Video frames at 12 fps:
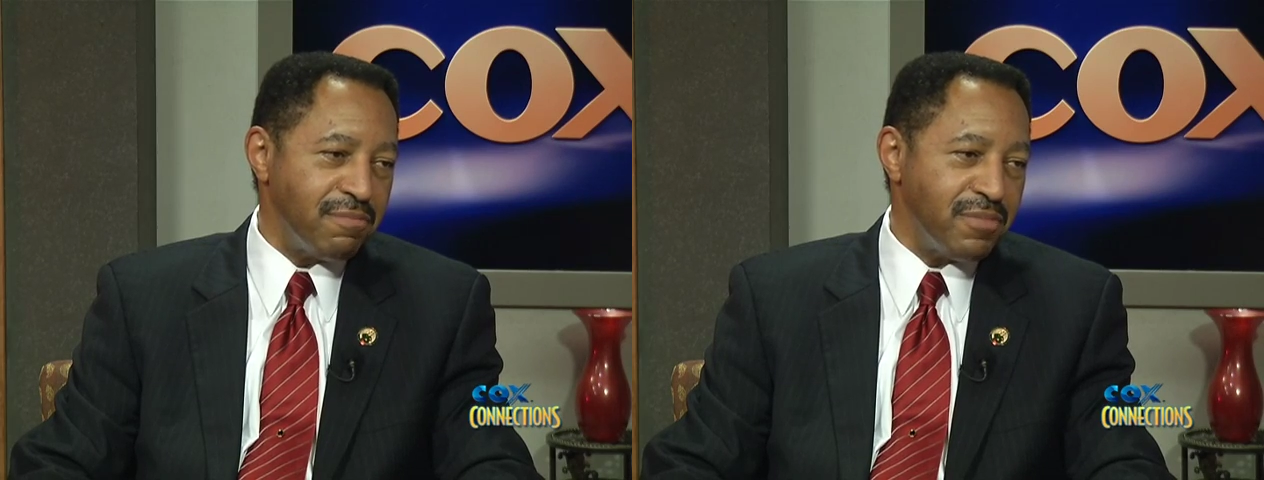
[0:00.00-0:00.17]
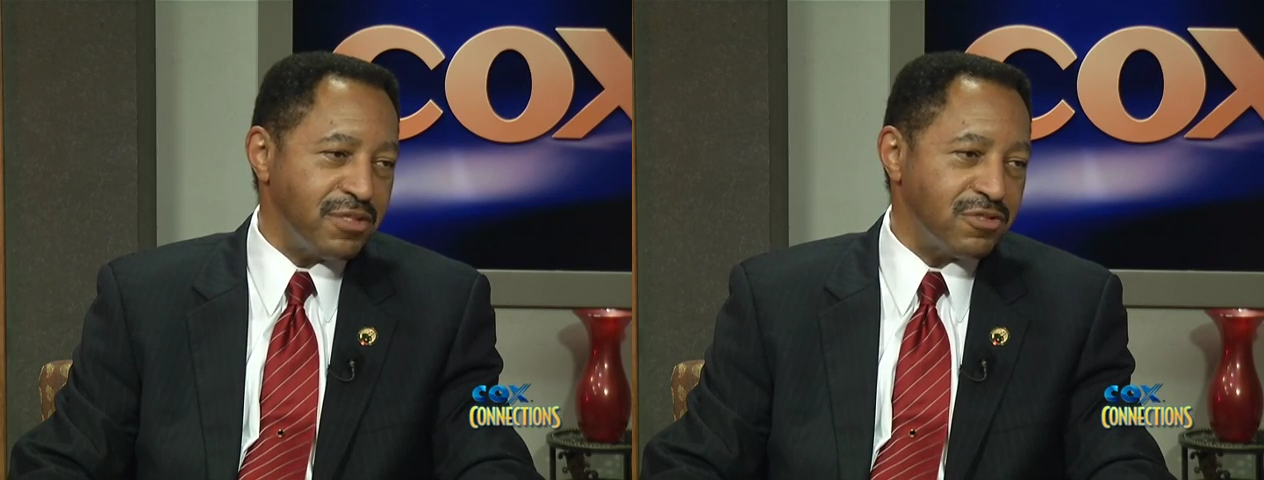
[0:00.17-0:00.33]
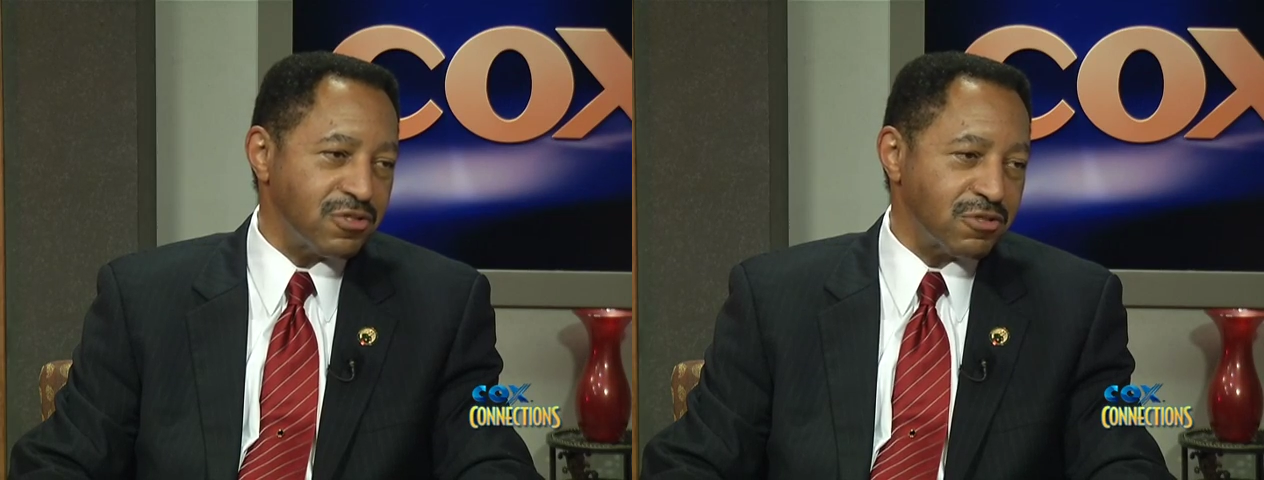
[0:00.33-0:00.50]

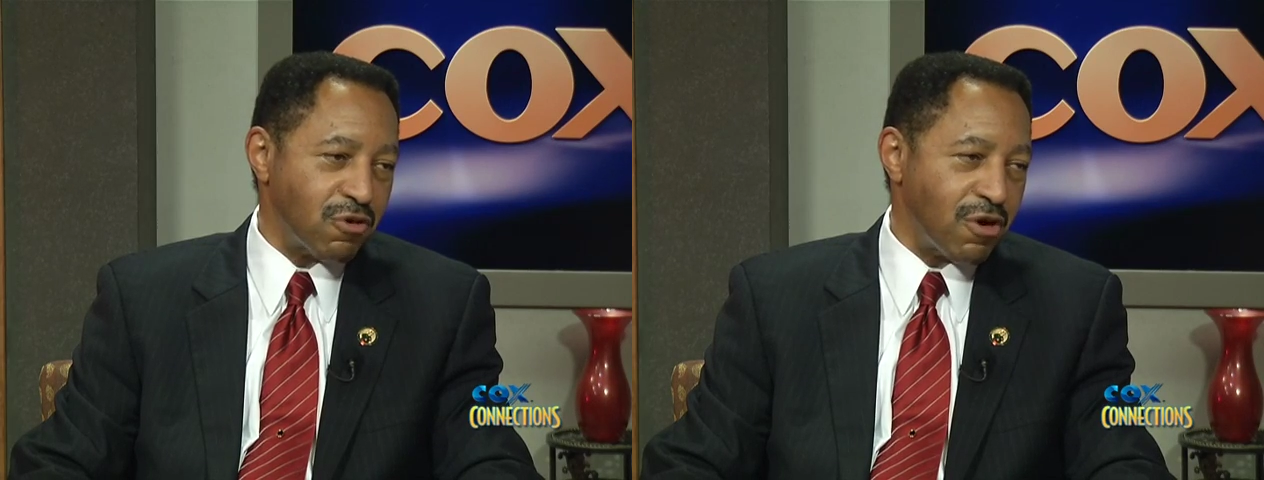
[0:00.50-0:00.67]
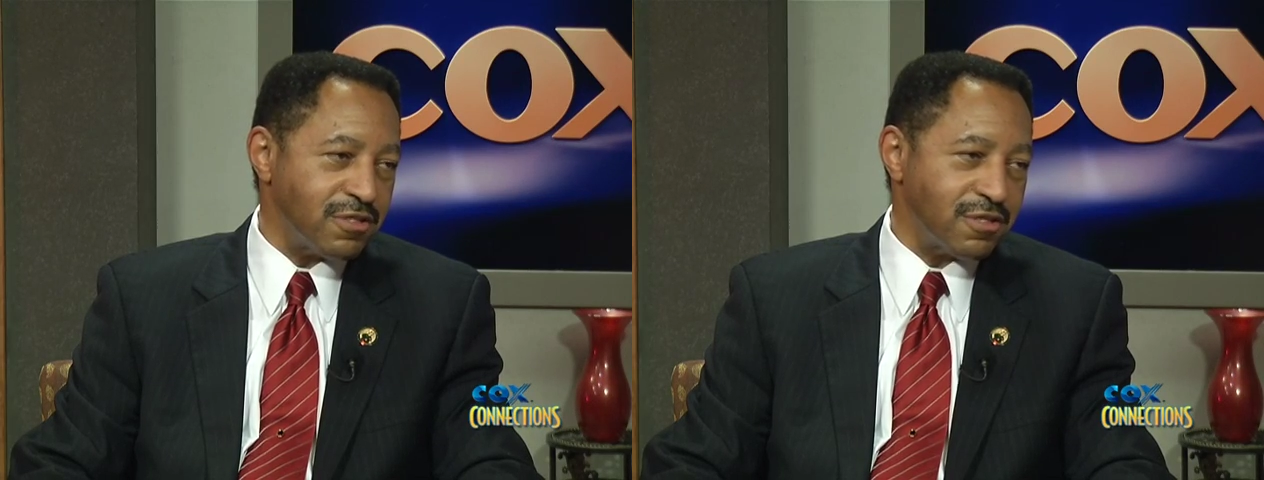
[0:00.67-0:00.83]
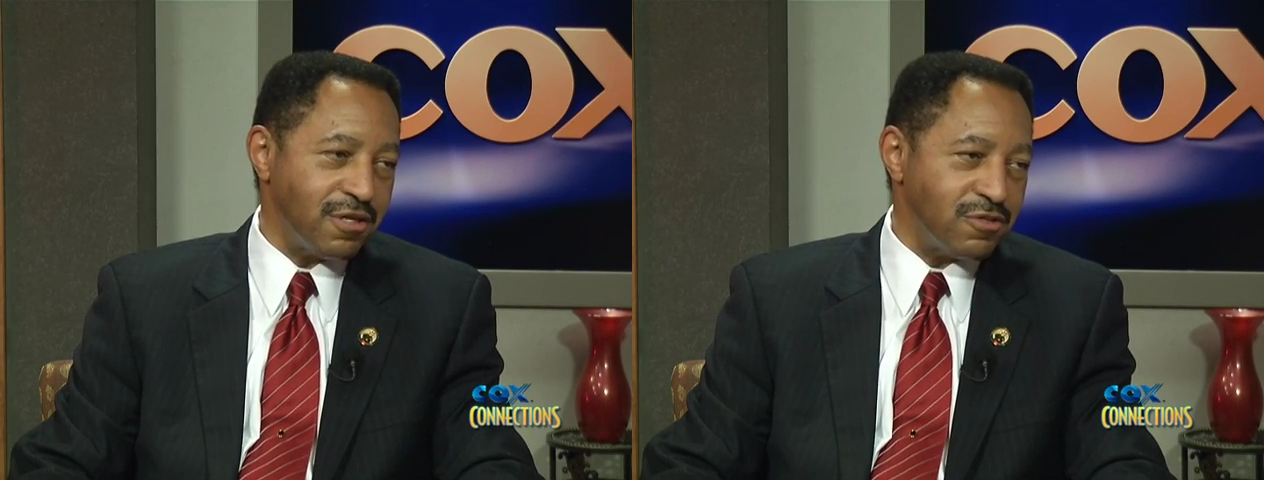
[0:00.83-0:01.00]
men's
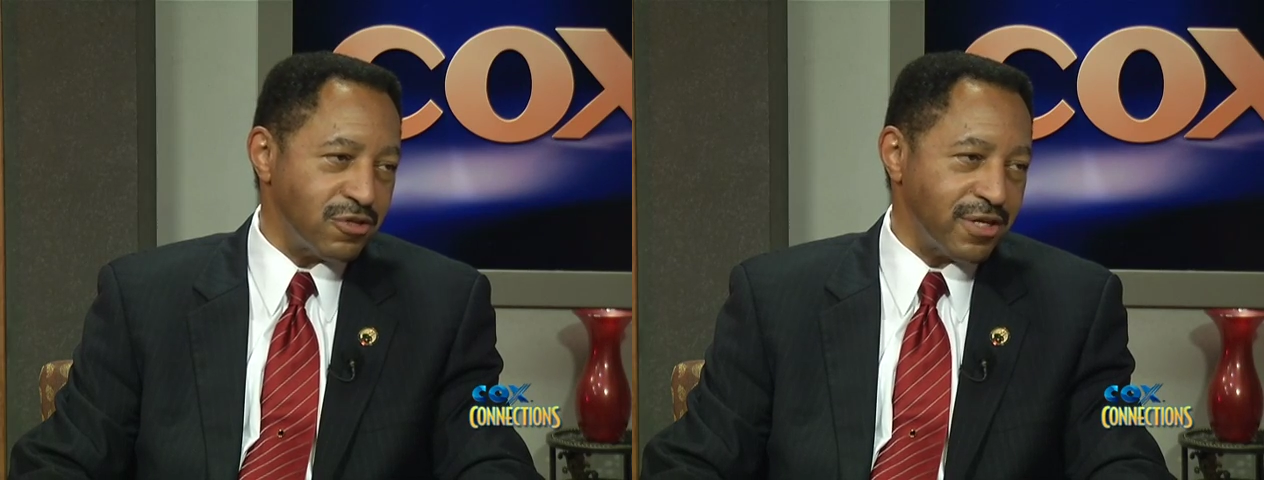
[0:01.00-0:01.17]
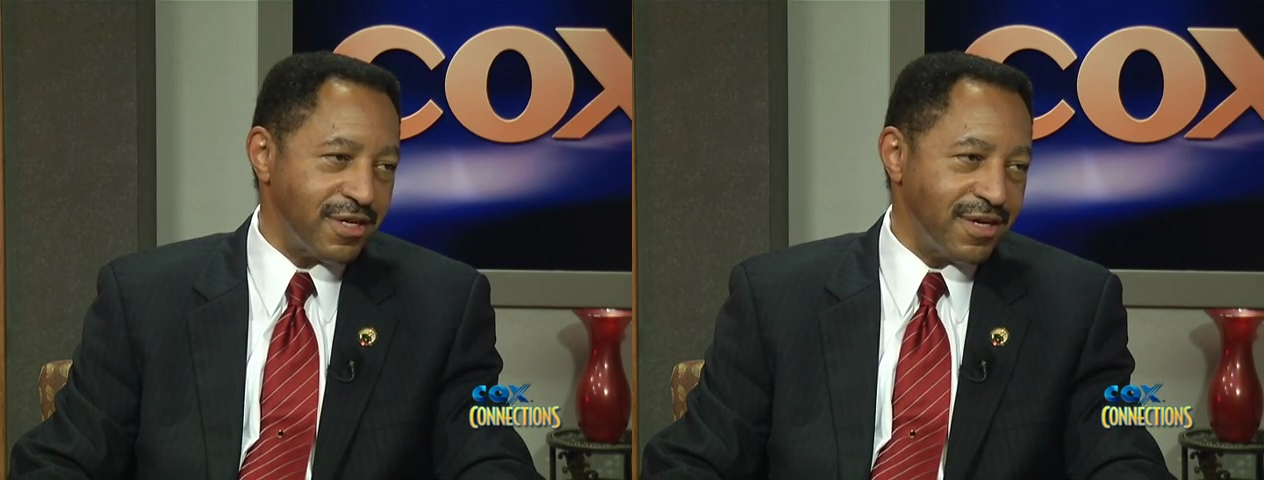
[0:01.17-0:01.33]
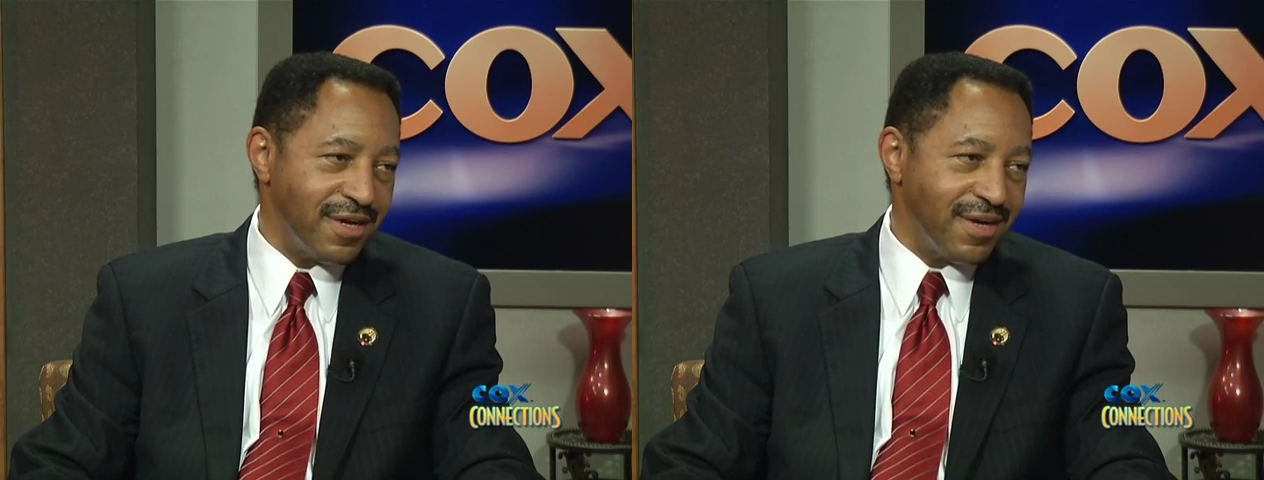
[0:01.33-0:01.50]
cross country.